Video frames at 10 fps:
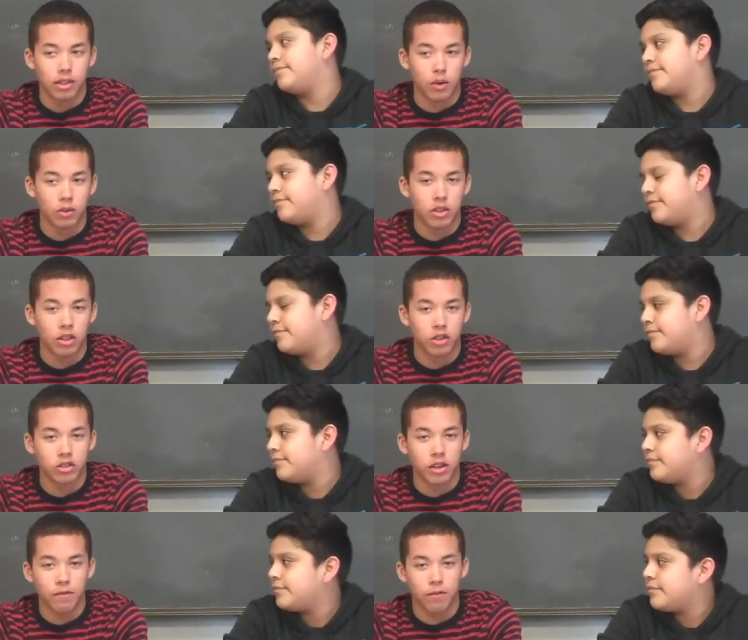Speaker 1: Now, onto other
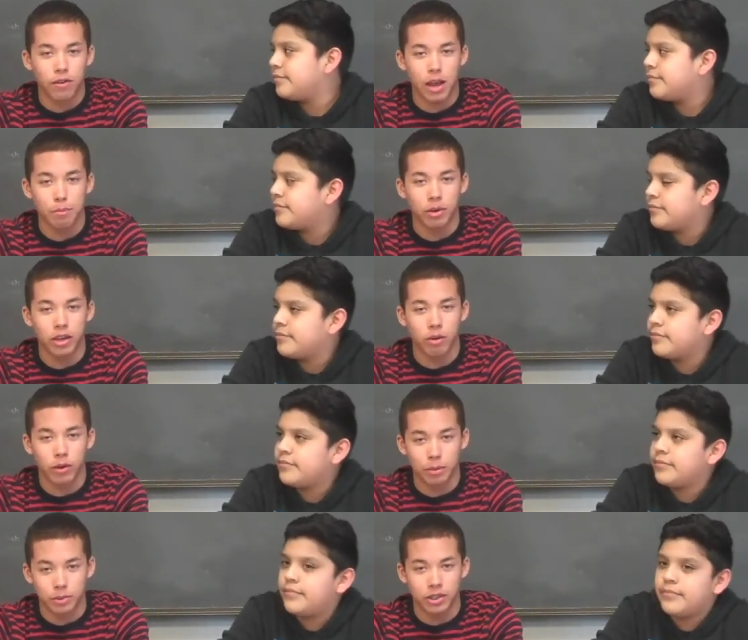stuff happening at
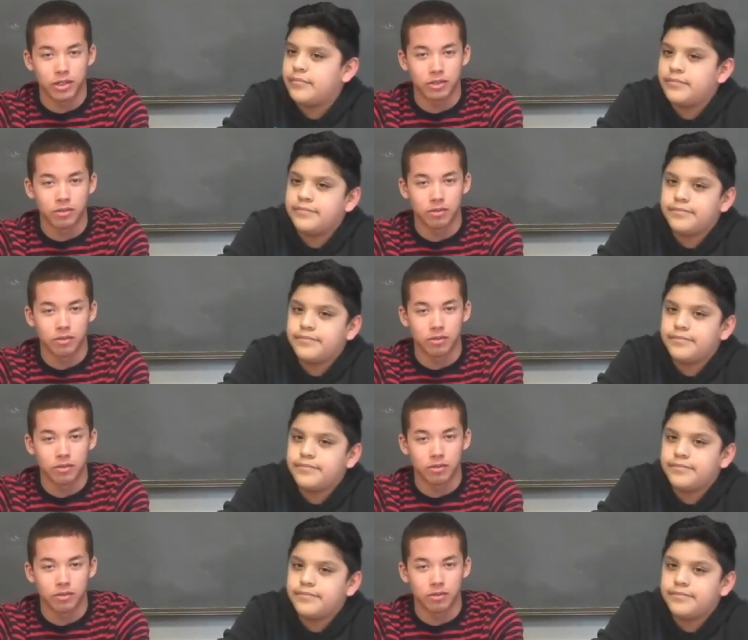Ramsey.